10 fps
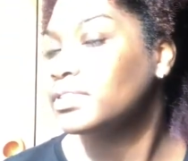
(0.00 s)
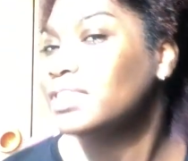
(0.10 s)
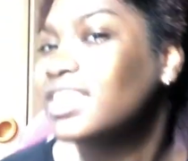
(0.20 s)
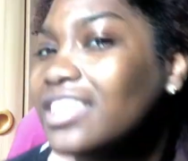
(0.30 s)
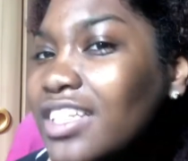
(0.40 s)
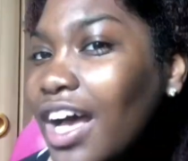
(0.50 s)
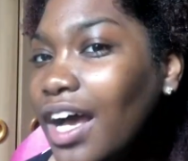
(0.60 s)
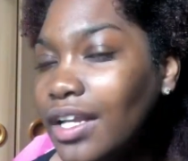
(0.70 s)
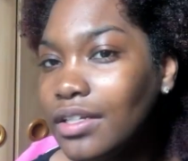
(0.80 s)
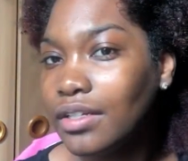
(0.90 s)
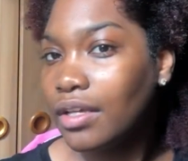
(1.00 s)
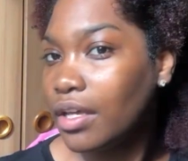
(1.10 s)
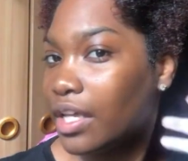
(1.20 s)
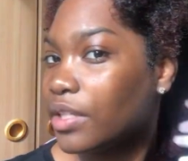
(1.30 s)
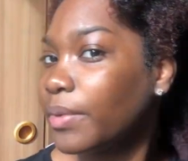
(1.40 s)
The sun
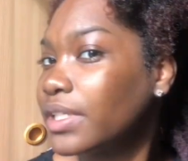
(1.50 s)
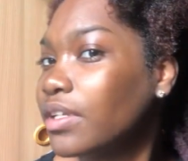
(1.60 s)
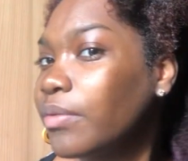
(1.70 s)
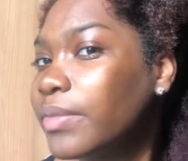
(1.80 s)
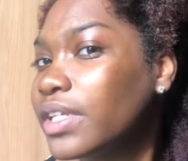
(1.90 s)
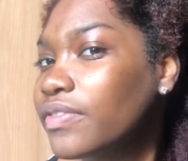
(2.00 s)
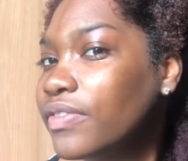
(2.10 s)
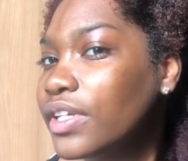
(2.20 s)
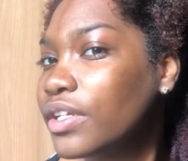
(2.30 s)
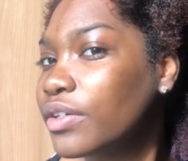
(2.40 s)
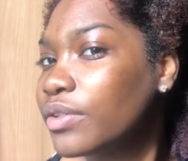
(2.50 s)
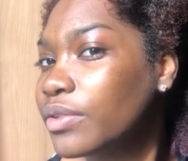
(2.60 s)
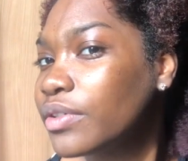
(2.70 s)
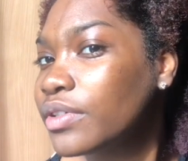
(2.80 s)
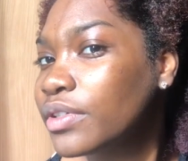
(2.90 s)
is messing up this video,
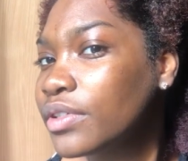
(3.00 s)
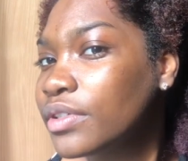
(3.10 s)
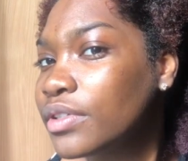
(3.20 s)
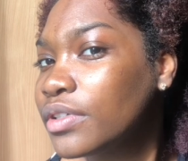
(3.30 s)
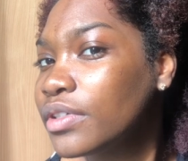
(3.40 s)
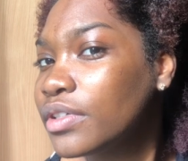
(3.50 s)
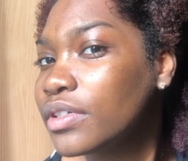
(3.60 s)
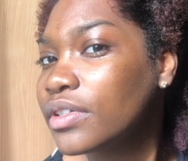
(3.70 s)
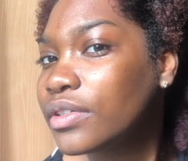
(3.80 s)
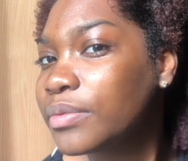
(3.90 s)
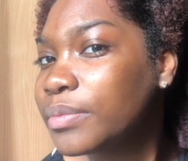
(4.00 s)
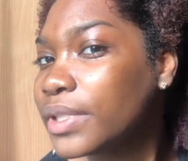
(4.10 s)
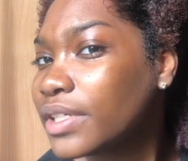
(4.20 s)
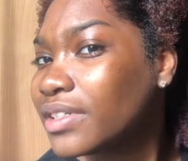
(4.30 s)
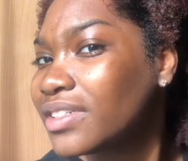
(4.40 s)

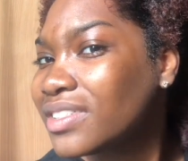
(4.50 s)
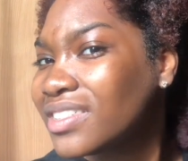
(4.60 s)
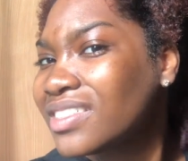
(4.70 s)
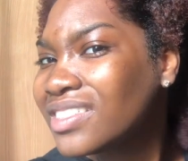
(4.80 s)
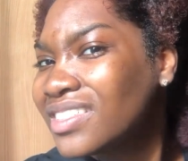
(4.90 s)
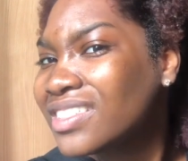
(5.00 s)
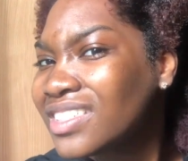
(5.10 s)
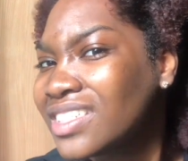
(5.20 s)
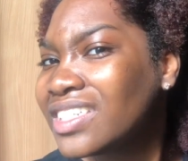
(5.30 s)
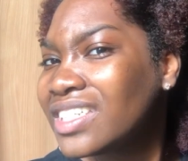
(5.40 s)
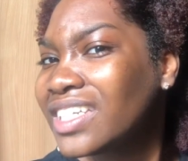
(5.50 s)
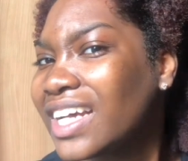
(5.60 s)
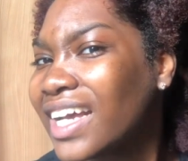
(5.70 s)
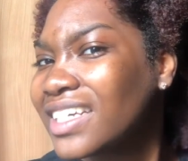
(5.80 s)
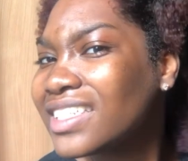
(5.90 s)
but you
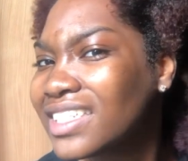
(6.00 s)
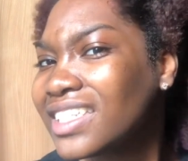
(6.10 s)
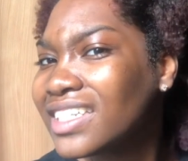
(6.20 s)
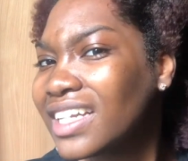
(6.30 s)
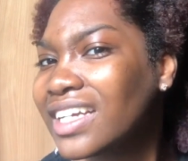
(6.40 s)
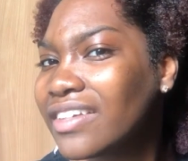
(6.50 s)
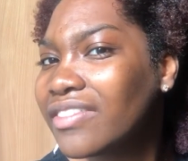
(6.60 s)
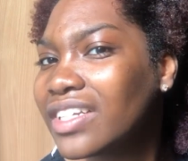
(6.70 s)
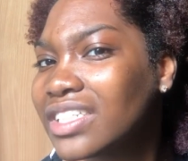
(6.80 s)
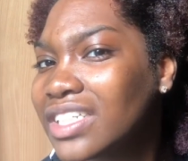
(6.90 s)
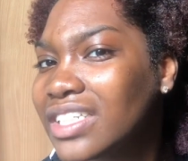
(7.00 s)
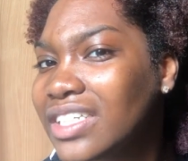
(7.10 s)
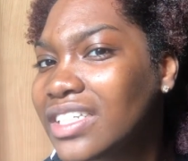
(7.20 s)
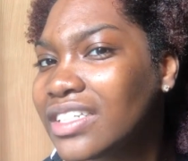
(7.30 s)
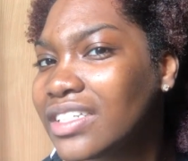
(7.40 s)
guys can see like
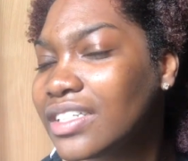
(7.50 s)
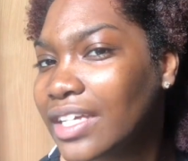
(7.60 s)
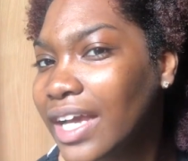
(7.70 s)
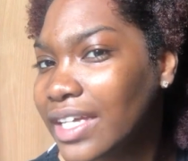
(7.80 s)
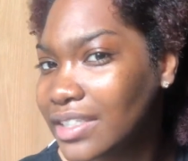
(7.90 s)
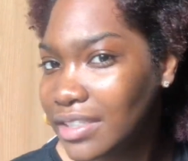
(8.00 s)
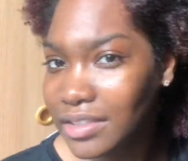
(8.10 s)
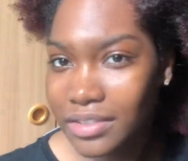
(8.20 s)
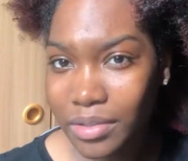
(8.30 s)
eventually you guys seen